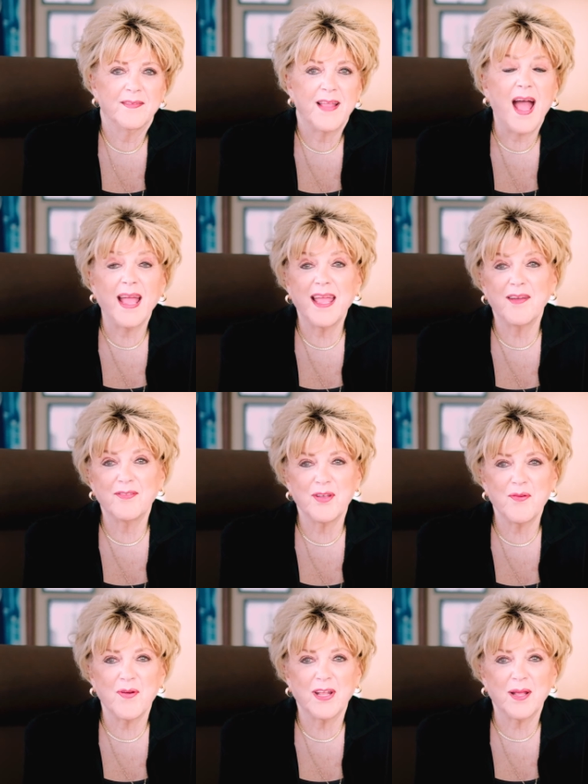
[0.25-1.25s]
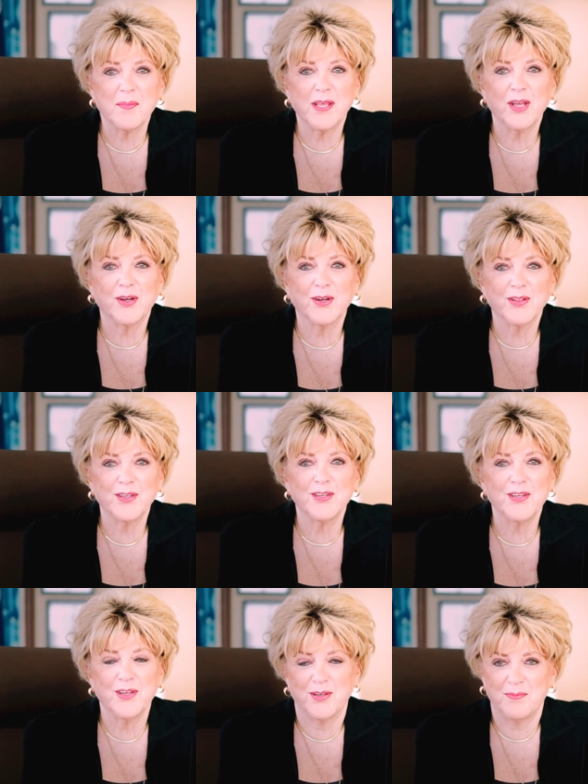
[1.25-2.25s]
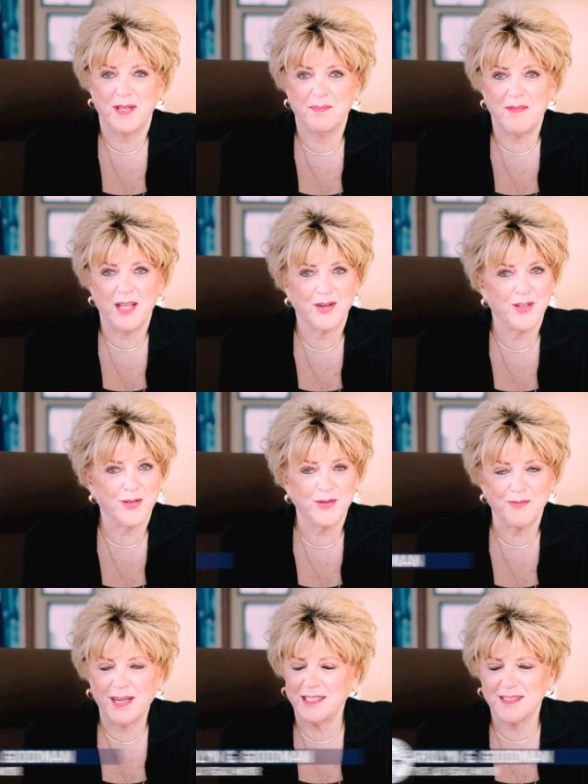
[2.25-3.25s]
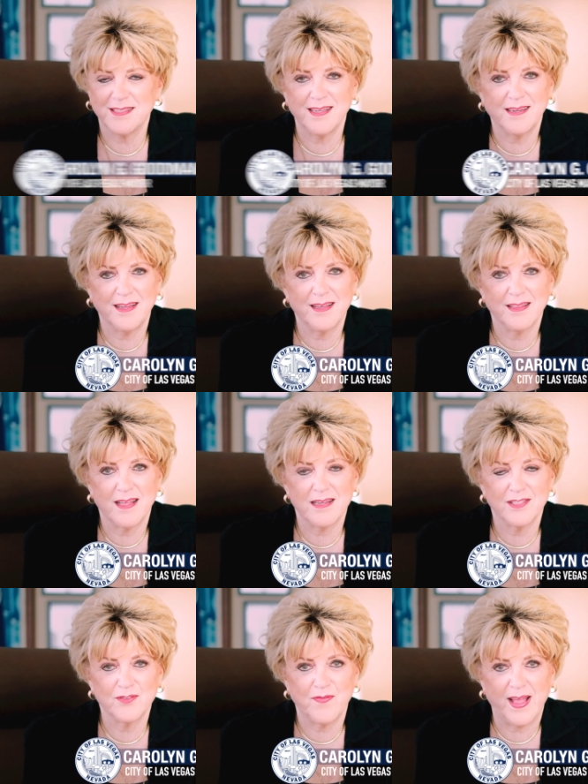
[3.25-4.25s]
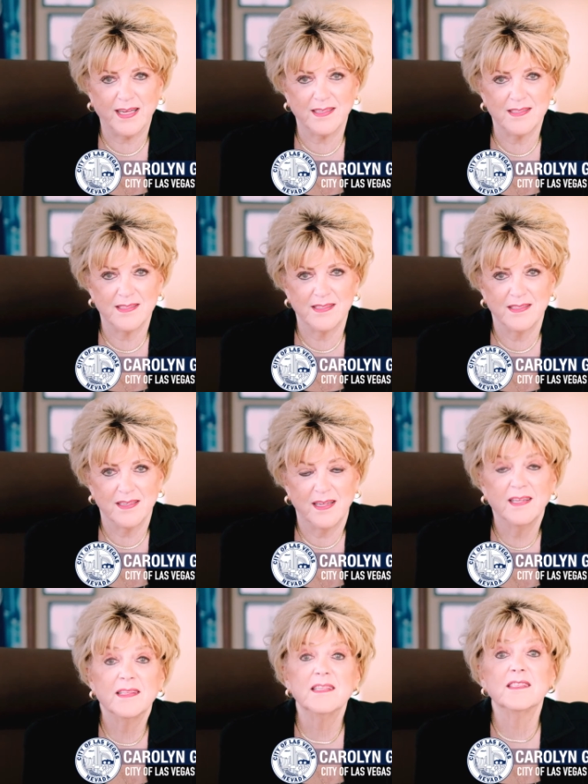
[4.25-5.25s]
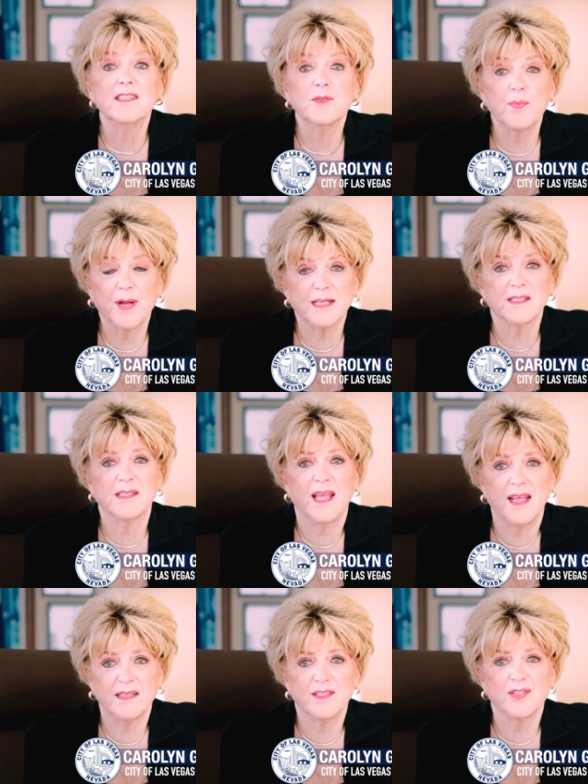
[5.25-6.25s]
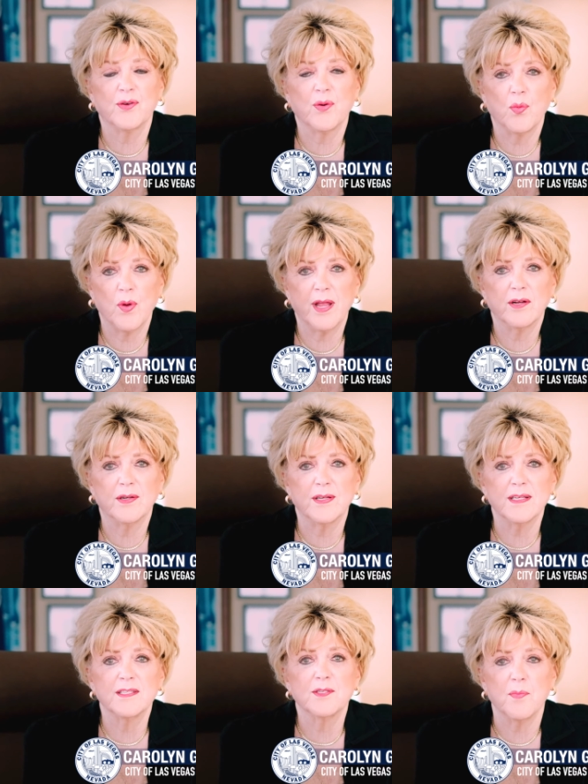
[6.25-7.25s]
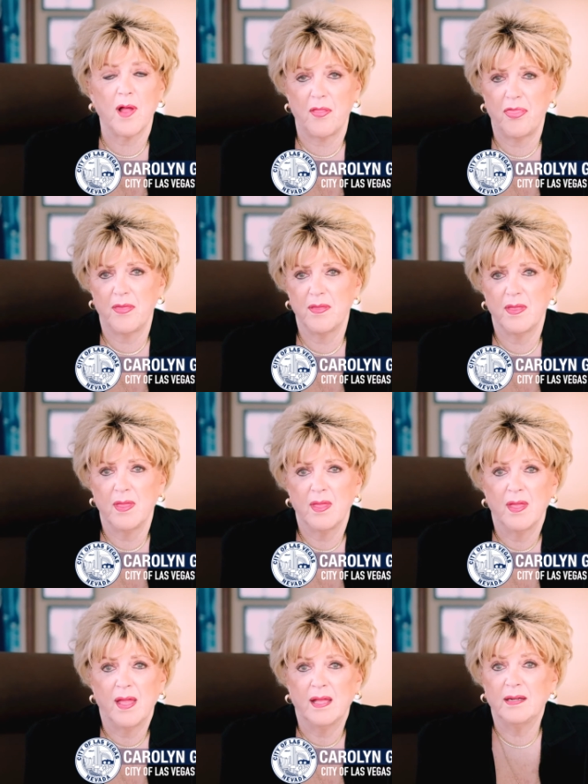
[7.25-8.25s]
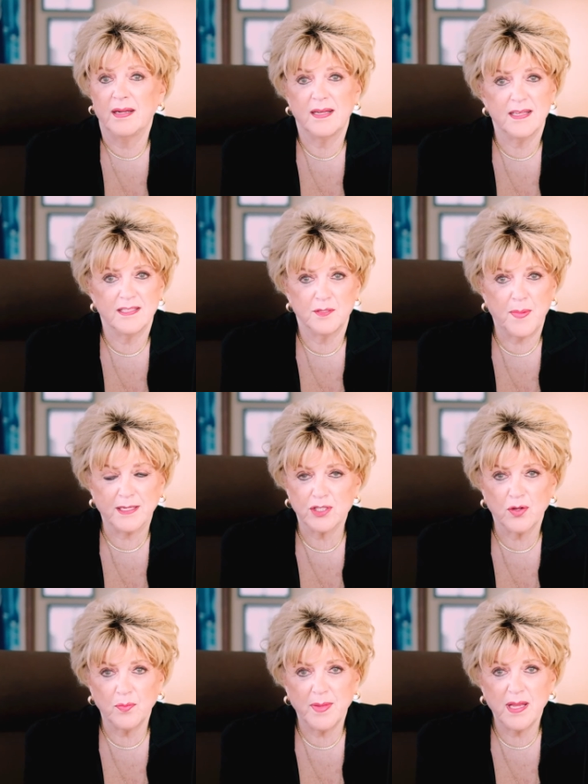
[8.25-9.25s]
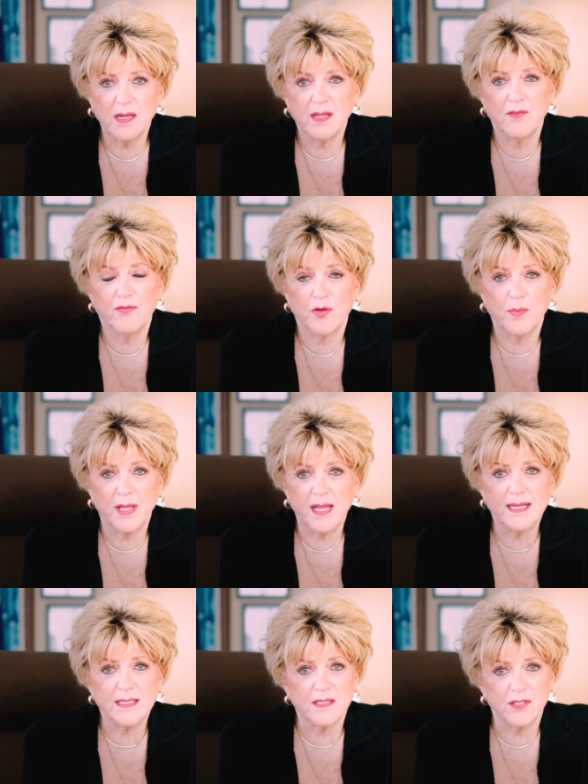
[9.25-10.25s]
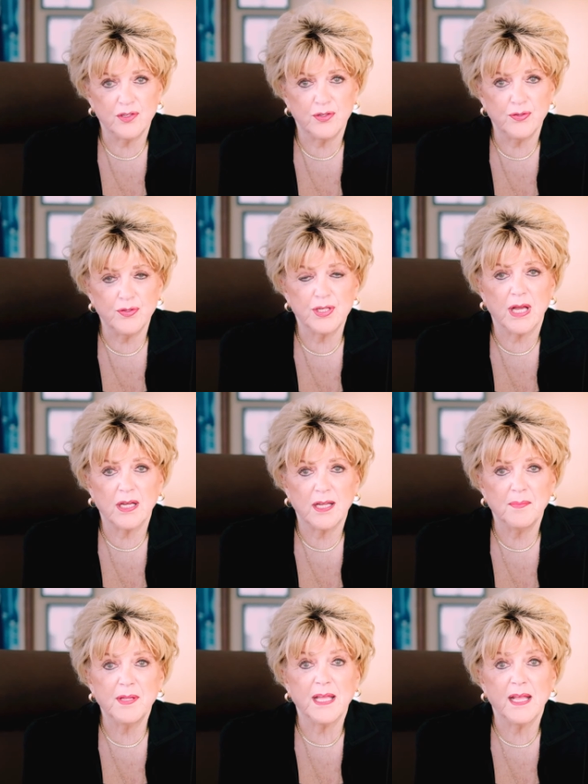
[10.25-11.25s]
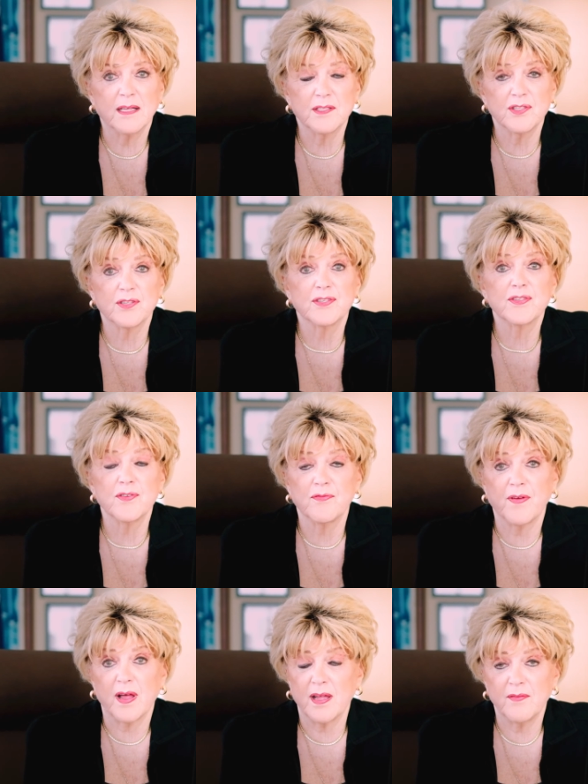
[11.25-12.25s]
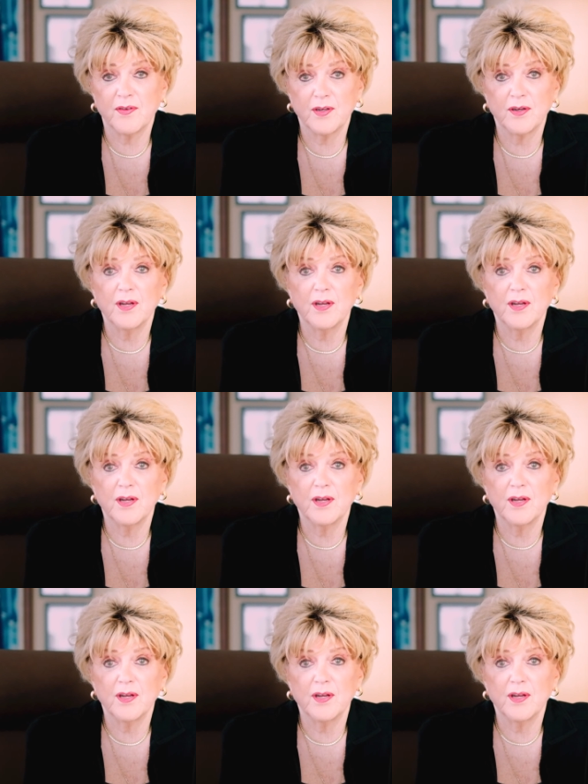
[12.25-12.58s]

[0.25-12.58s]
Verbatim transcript: Hi, everyone. I'm Carolyn Goodman, Mayor of the great city of Las Vegas. This is Breast Cancer Awareness Month, and it has special meaning for me as a two time cancer survivor,